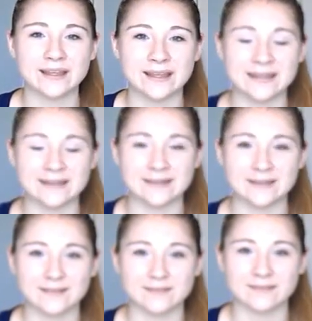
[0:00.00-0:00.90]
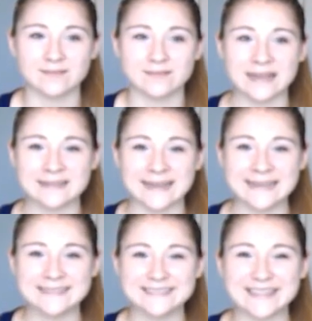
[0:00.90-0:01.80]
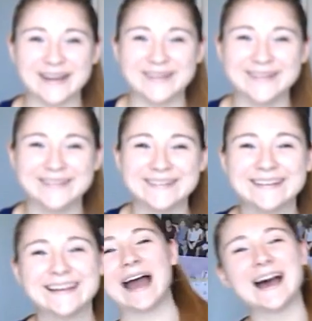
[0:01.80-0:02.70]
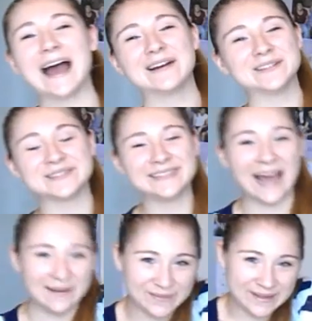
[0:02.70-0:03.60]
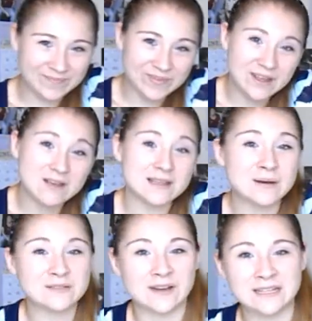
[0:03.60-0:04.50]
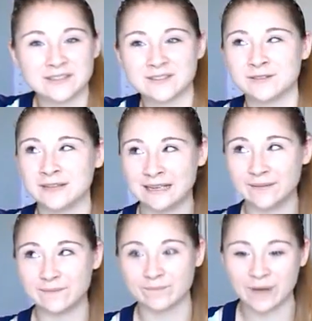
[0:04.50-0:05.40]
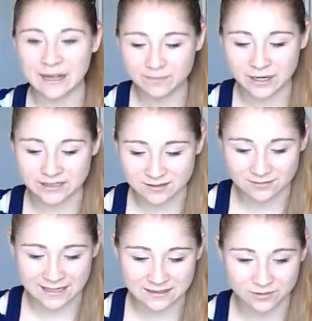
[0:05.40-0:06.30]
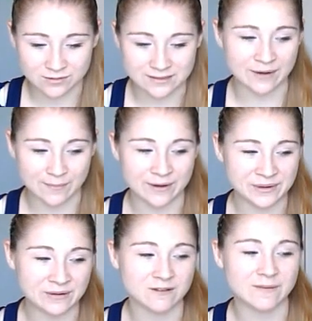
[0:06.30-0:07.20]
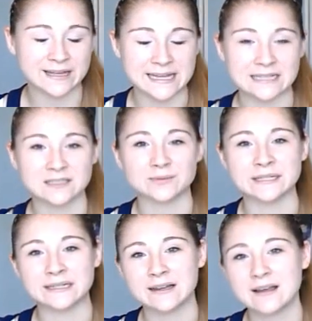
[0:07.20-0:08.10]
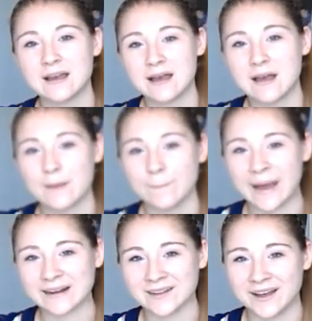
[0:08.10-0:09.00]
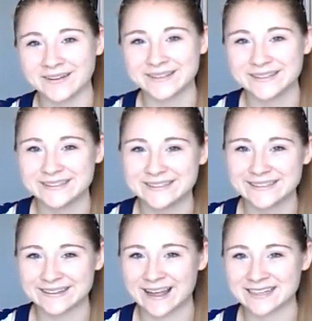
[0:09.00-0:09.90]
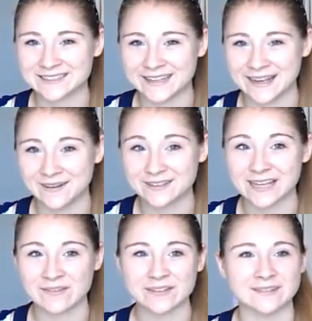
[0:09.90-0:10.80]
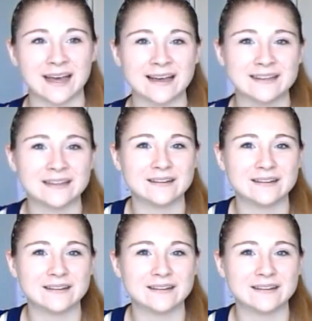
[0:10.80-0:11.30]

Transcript: in that night, so I was really happy. So that was fun. So like my personal next goal is to get my round off back handspring, back tuck / layout, because I haven't done that